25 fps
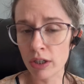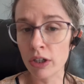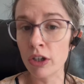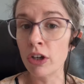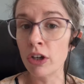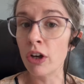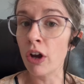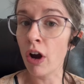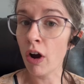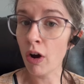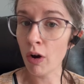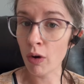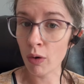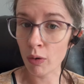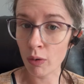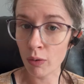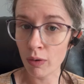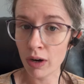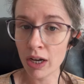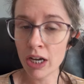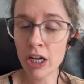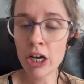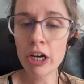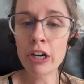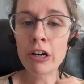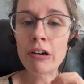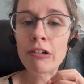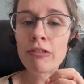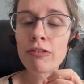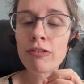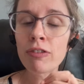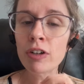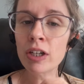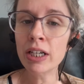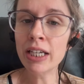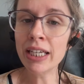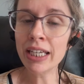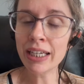No,
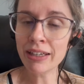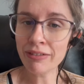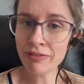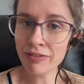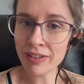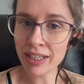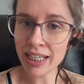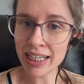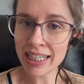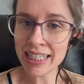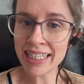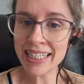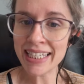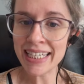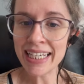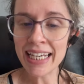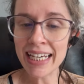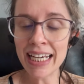forgiveness